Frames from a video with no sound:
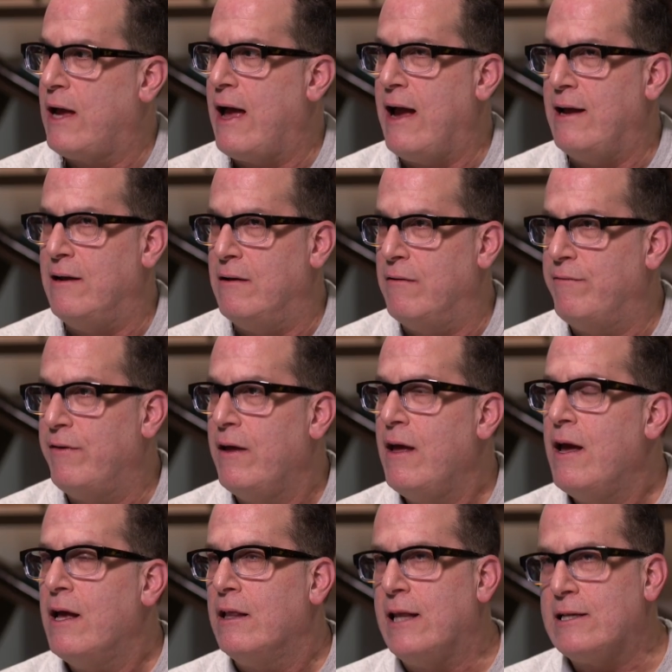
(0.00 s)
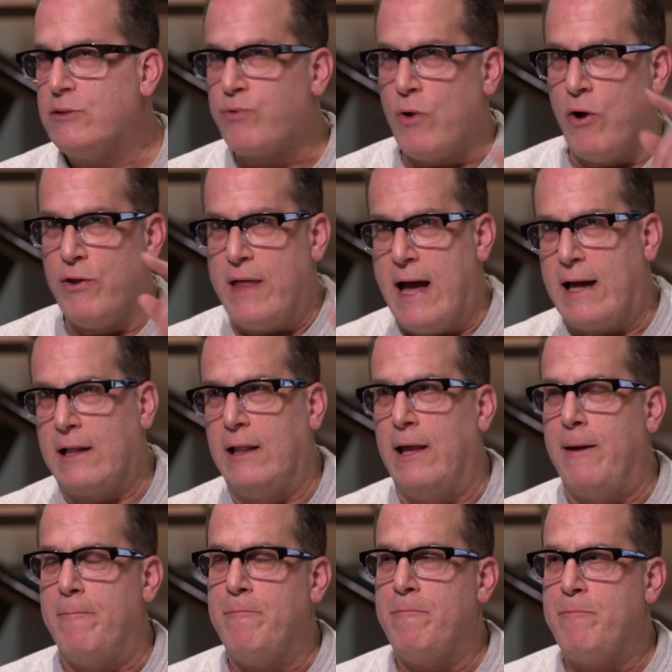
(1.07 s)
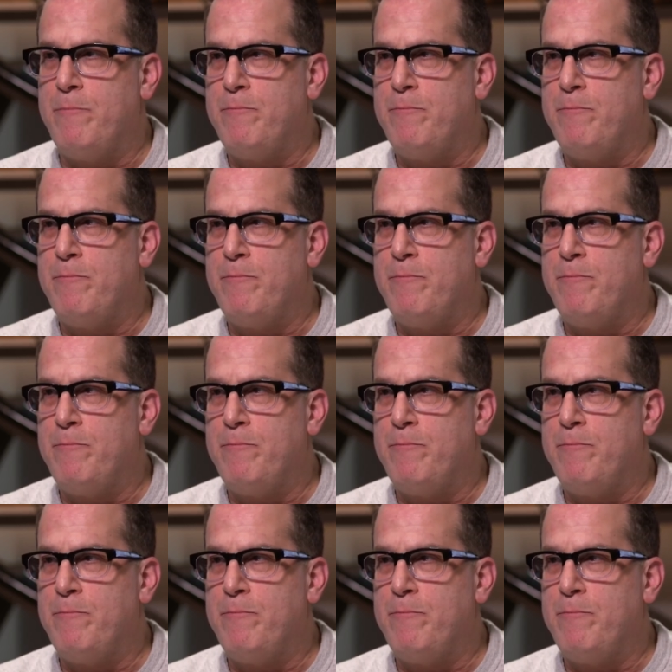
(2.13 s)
kind of. Let's roll that clip.